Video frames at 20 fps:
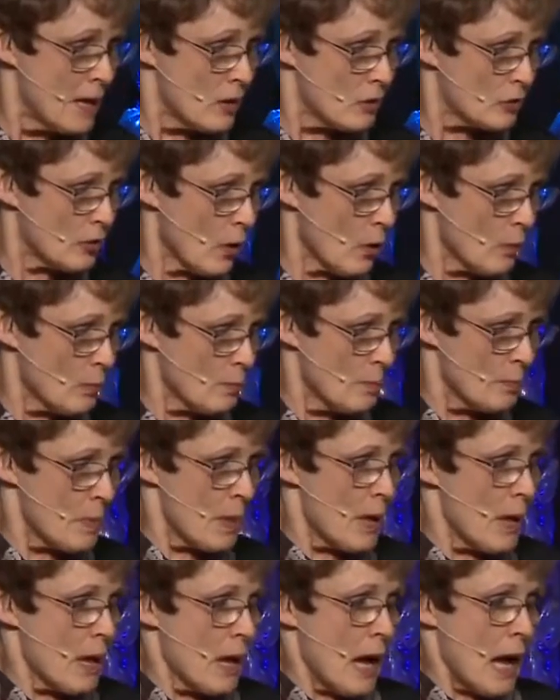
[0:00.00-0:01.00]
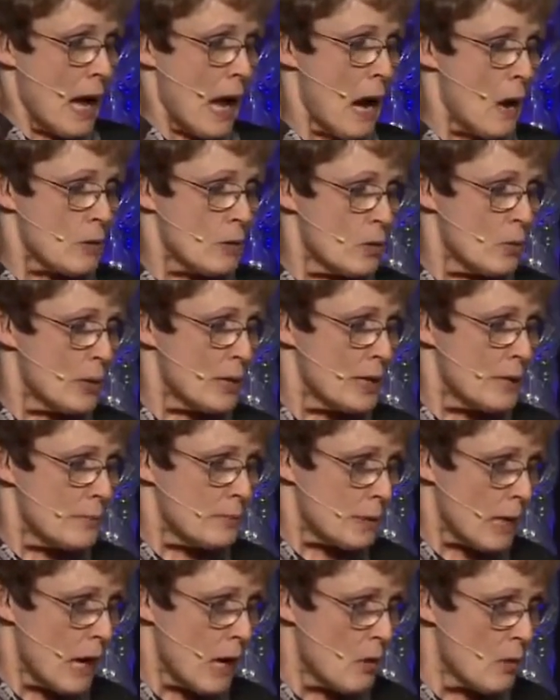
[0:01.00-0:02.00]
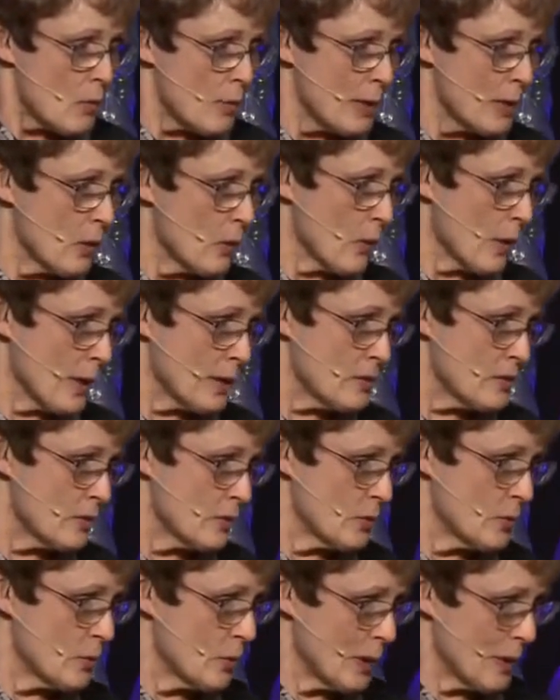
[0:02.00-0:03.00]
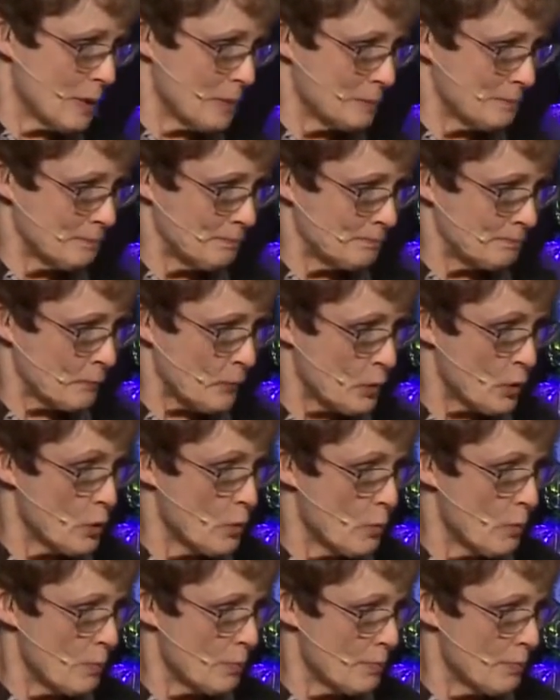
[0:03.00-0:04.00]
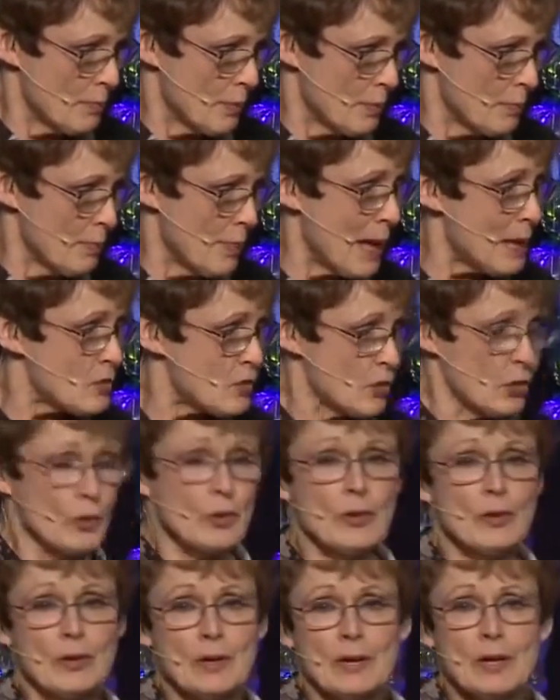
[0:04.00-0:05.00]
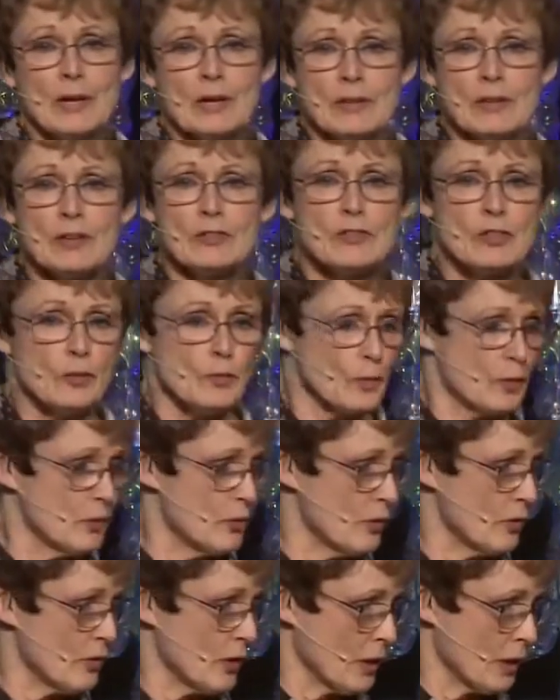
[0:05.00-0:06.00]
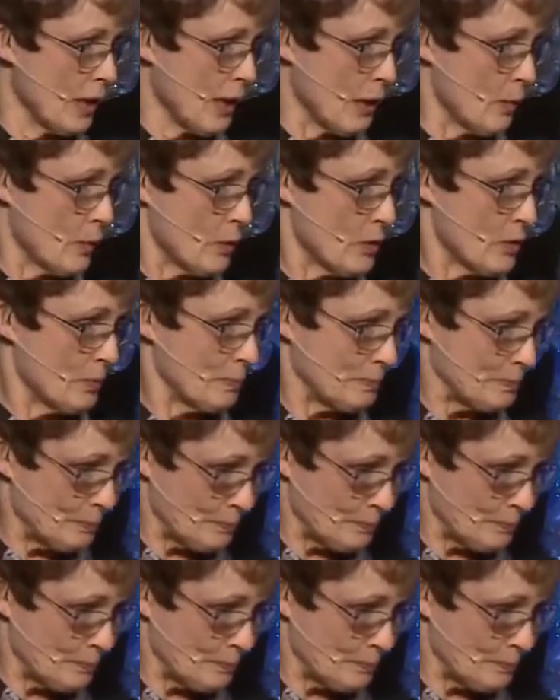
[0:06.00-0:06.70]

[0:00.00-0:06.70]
So how are we going to measure these differences in language?